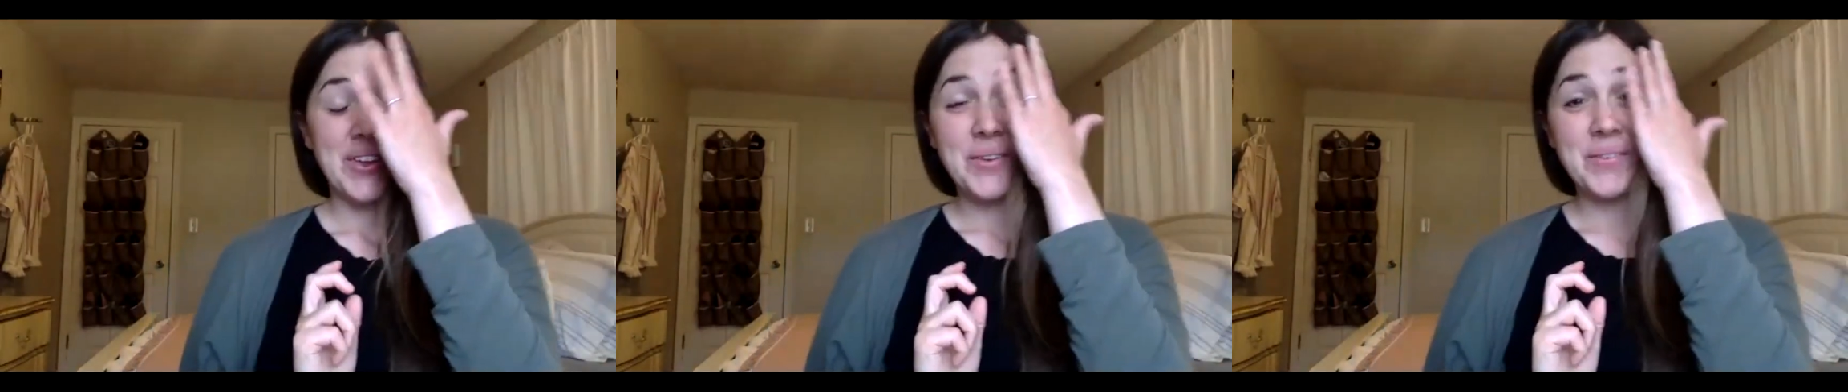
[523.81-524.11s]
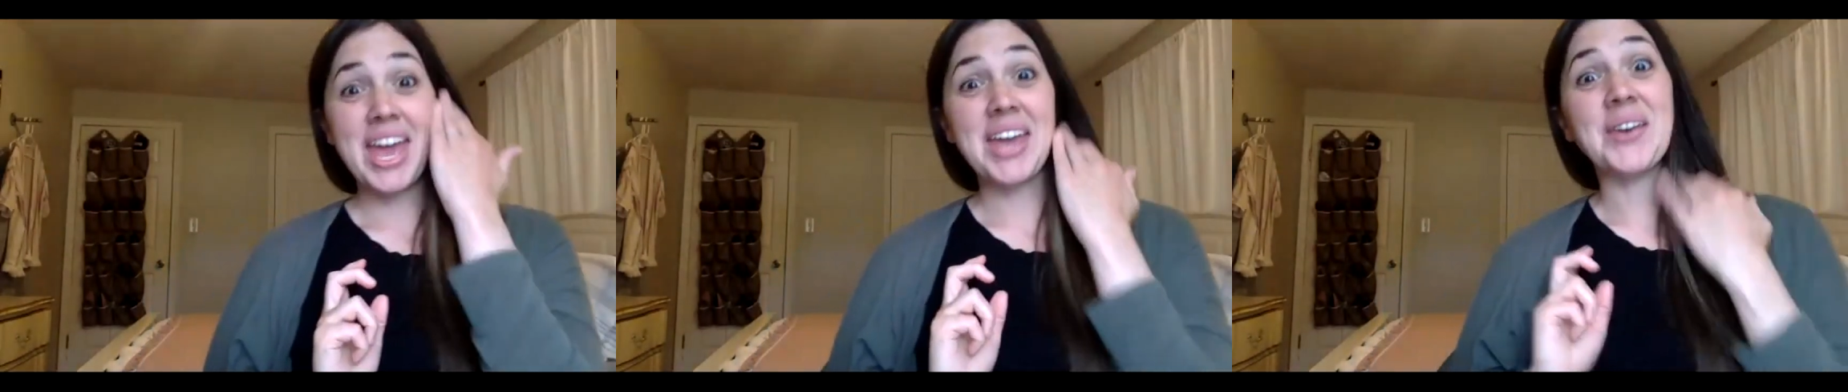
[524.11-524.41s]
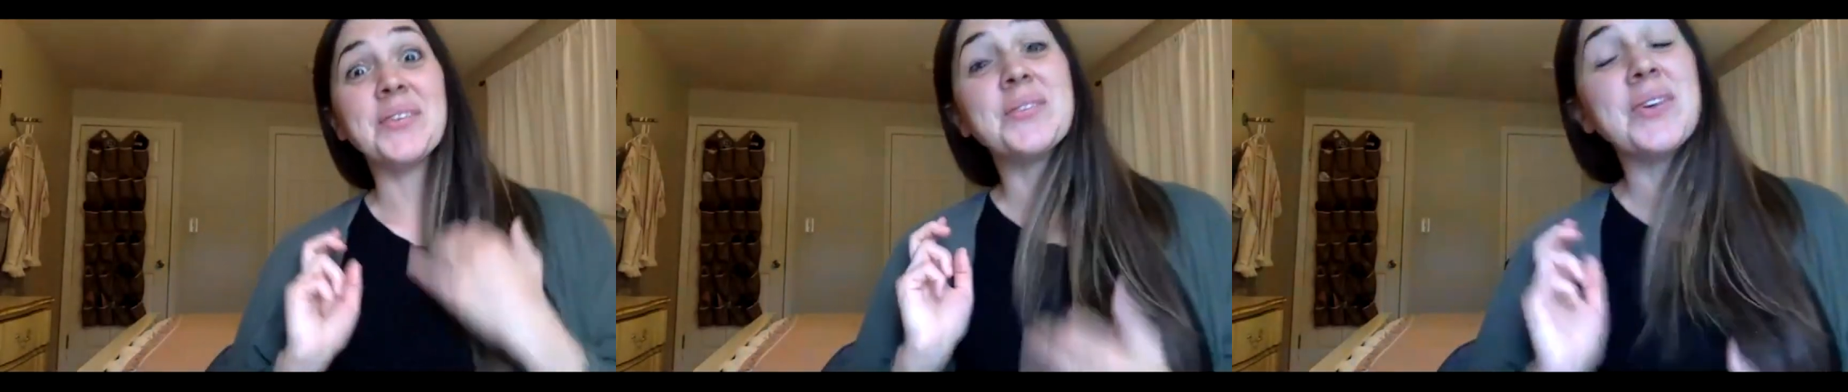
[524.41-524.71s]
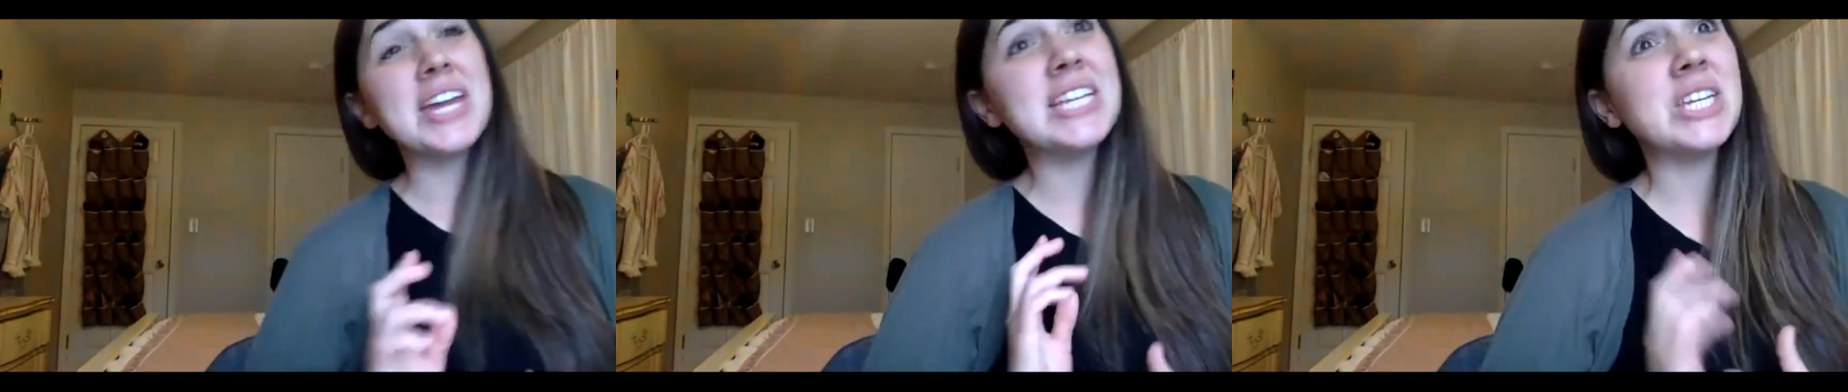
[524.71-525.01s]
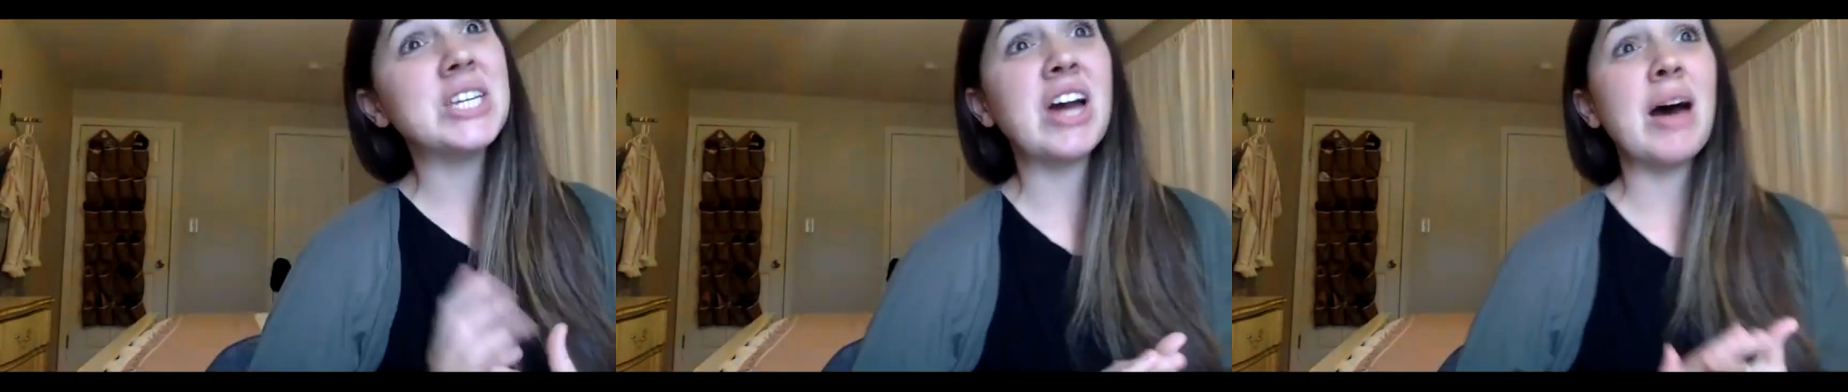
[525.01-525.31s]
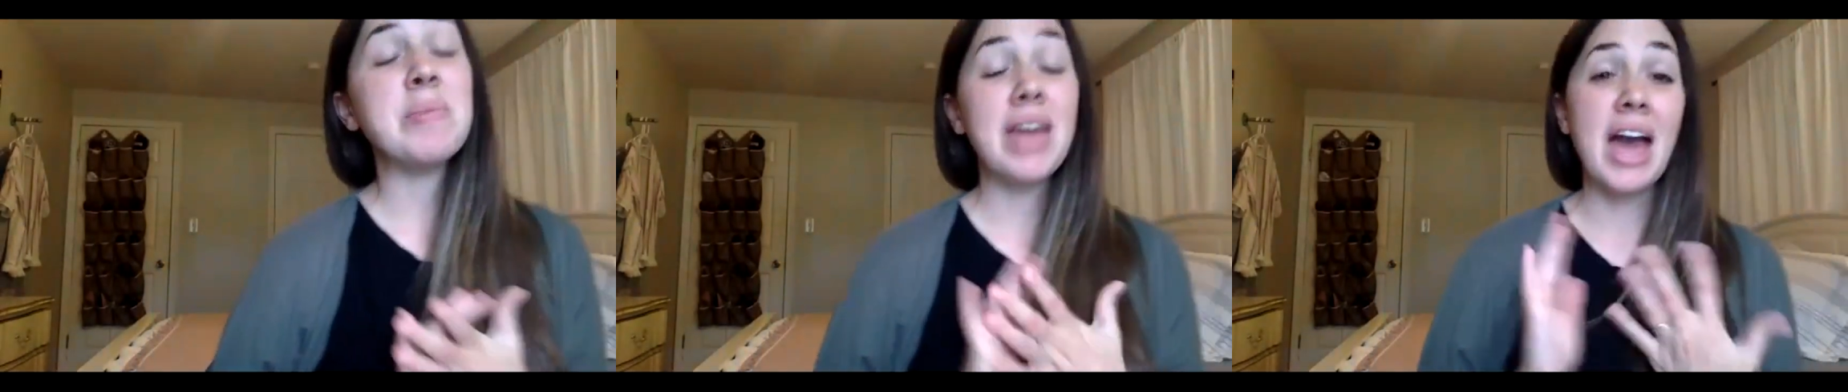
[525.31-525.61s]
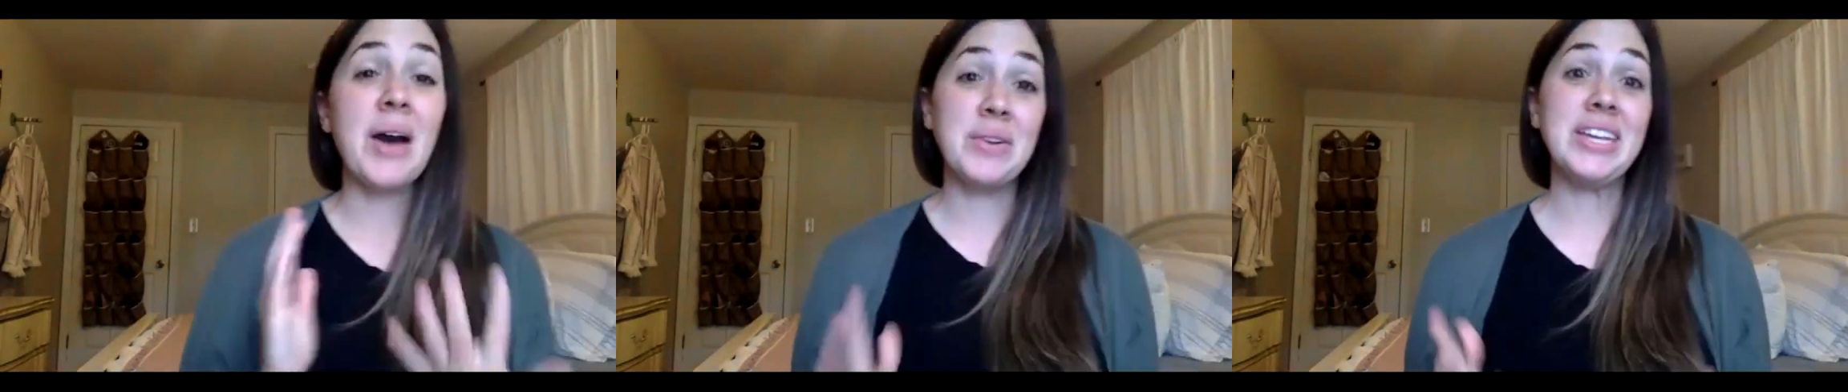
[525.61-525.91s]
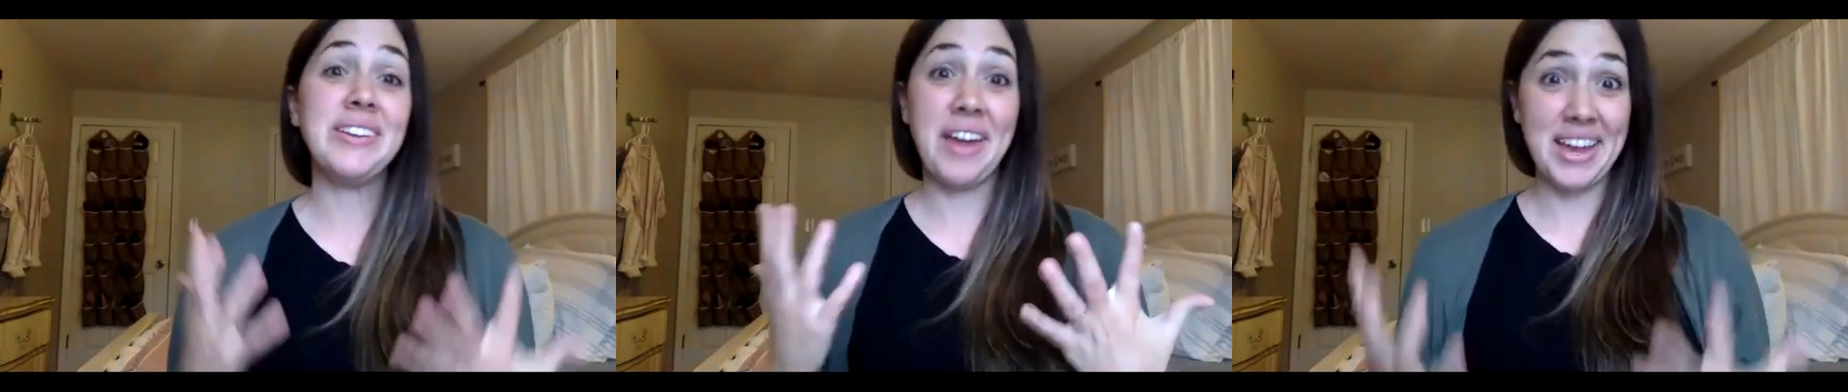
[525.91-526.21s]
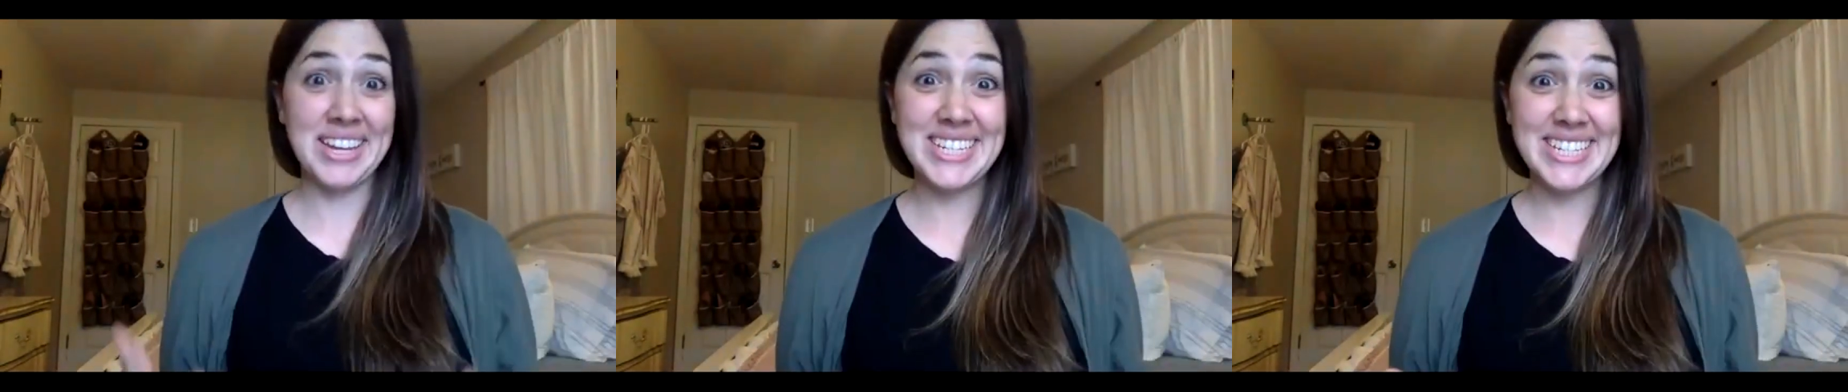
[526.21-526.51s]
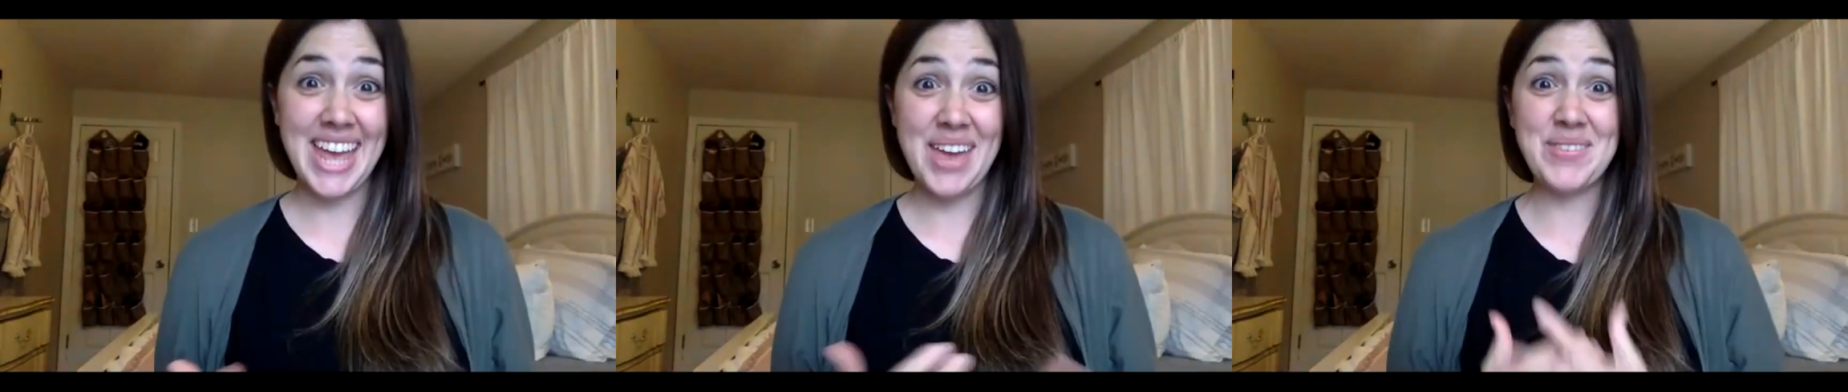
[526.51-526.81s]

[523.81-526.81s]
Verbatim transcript: Okay, great job counting nine today.